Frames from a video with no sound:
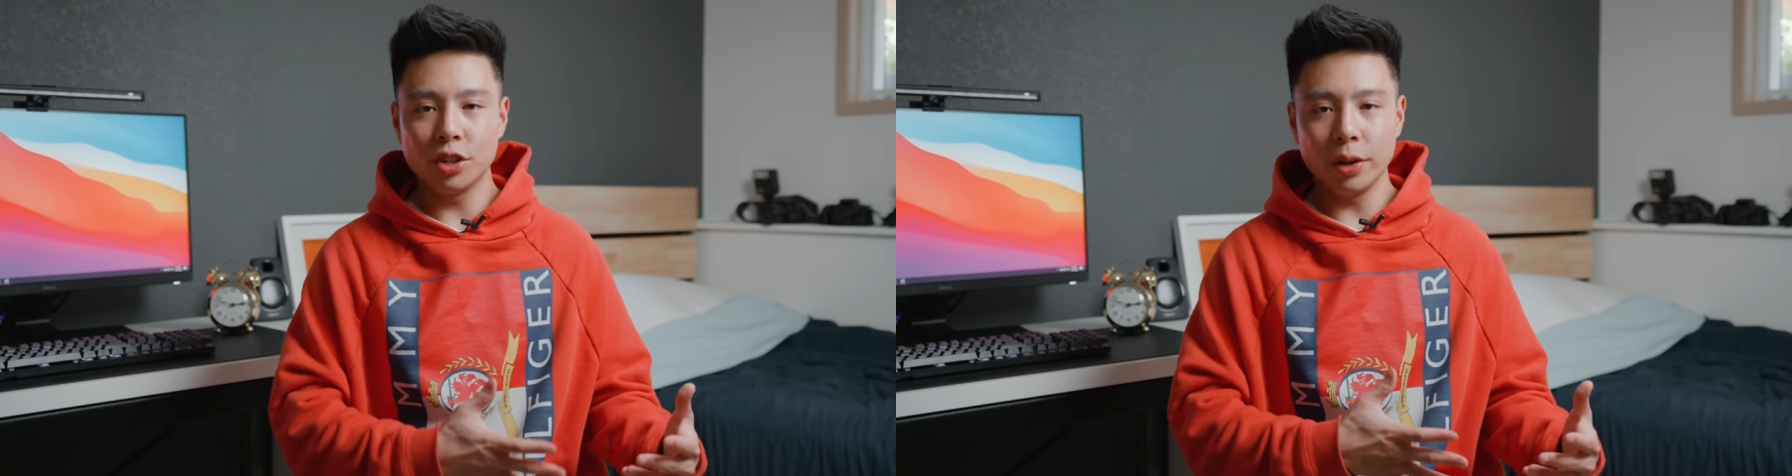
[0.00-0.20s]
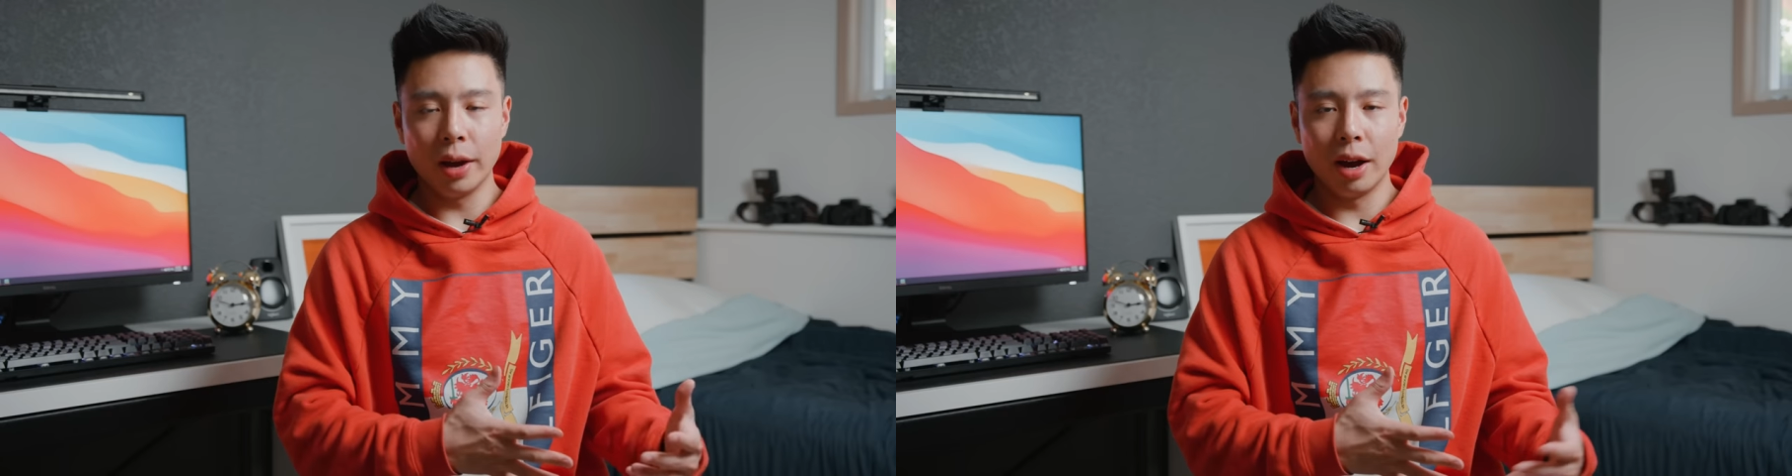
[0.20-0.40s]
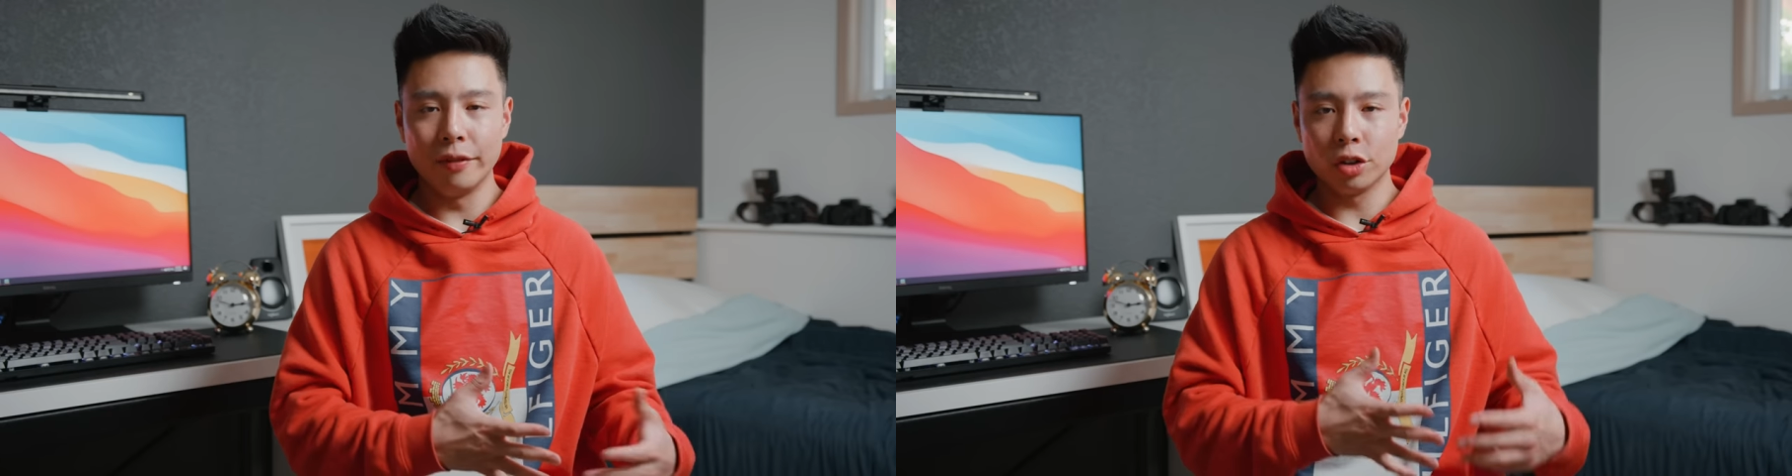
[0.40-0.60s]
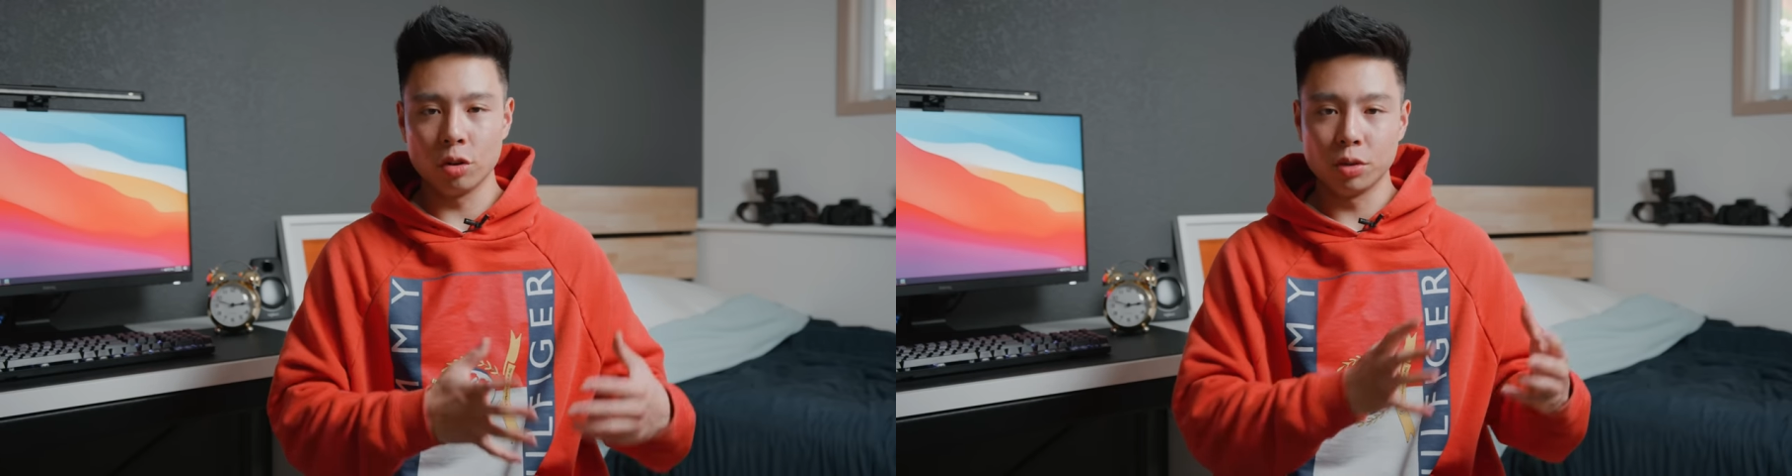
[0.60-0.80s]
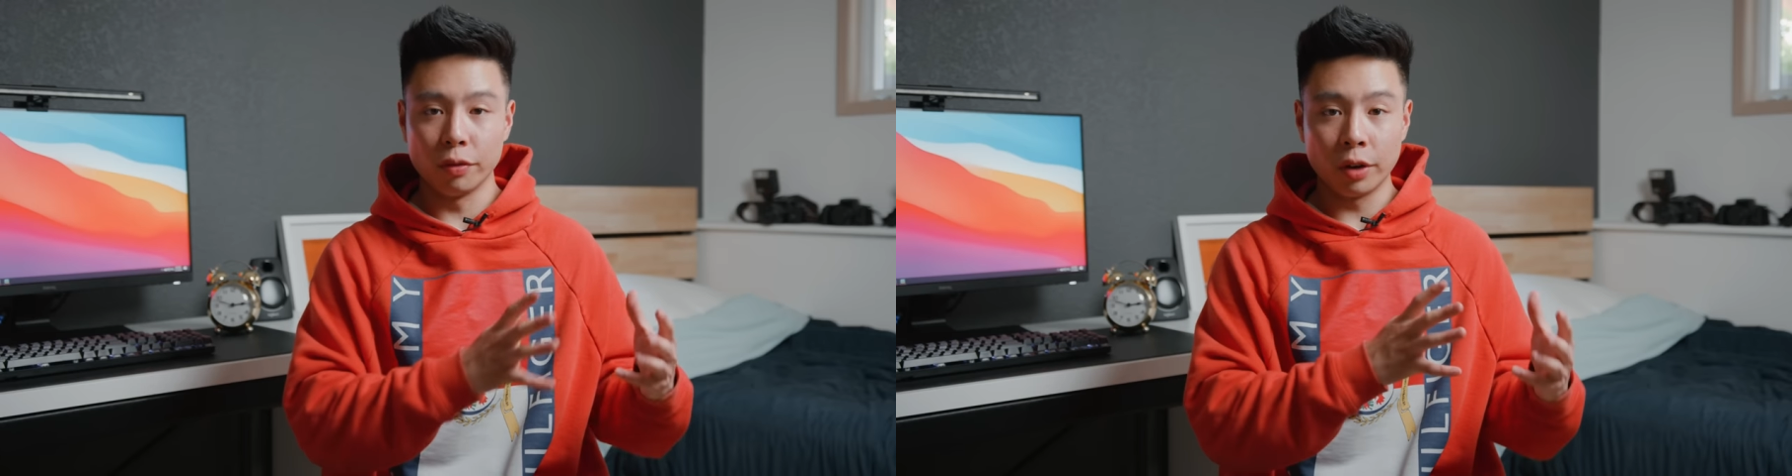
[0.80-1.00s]
that you have in
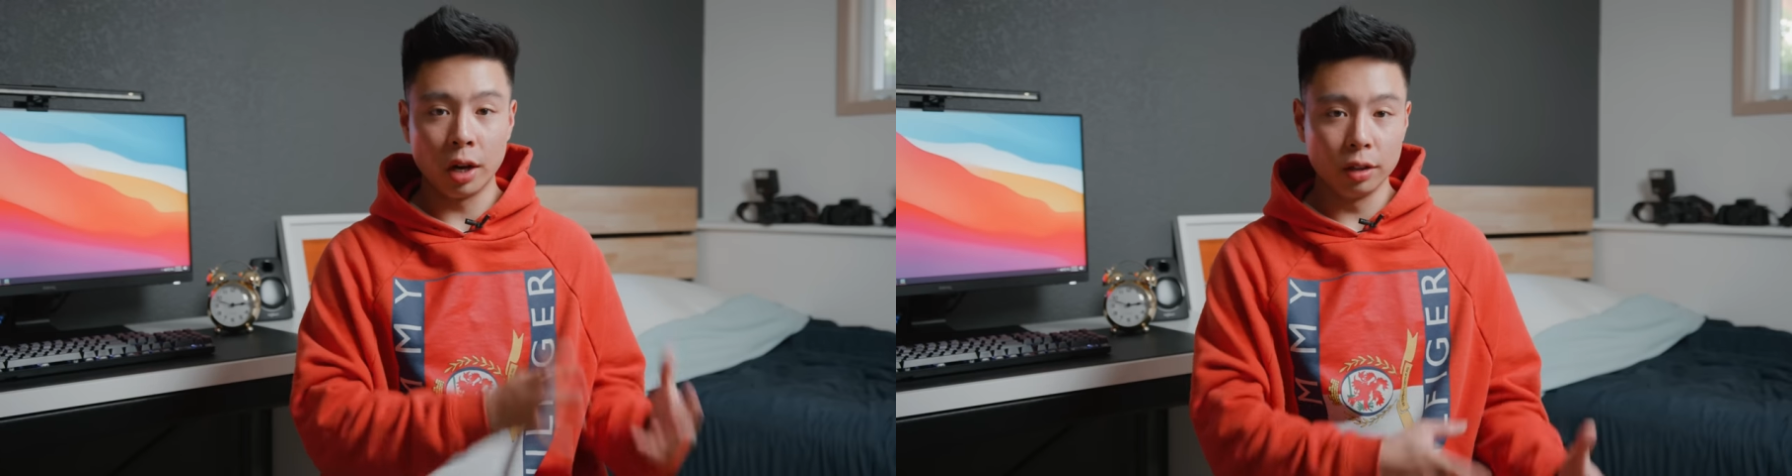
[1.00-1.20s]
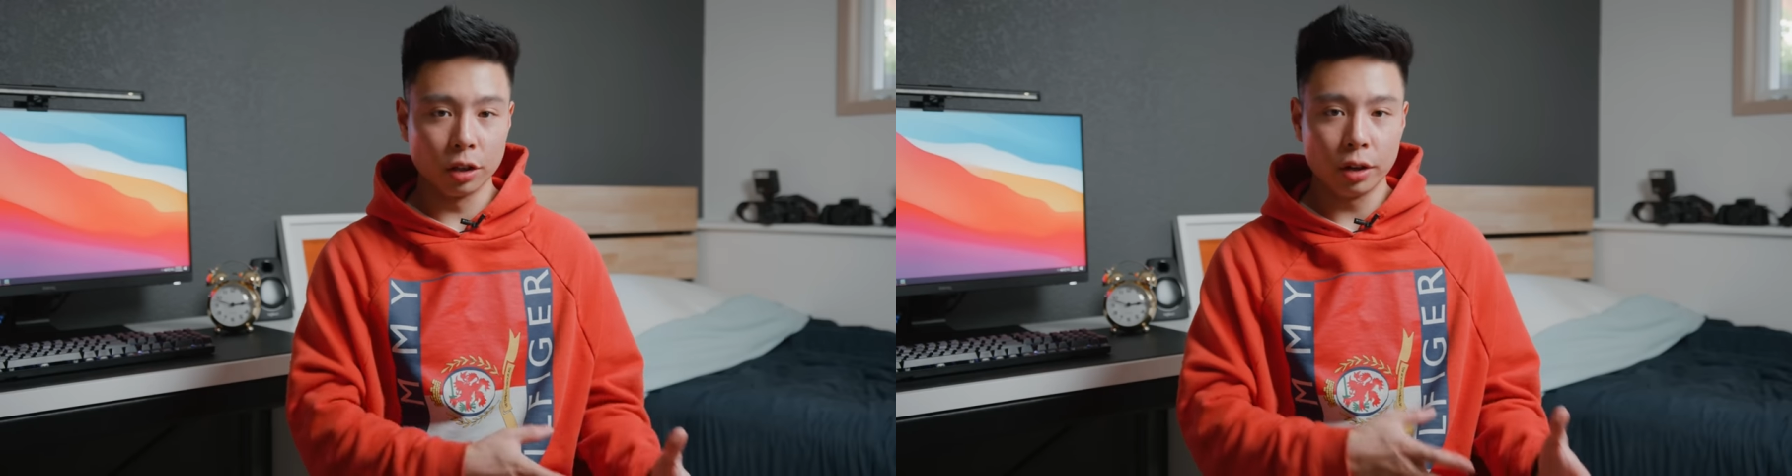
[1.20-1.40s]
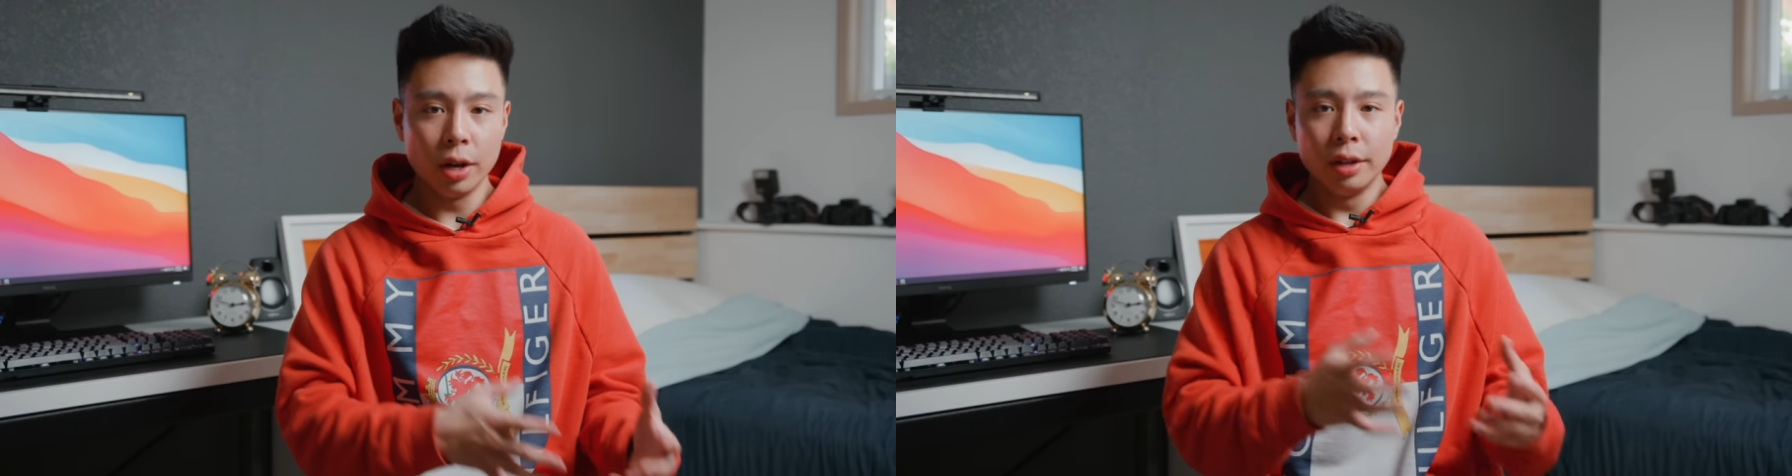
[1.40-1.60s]
terms of color,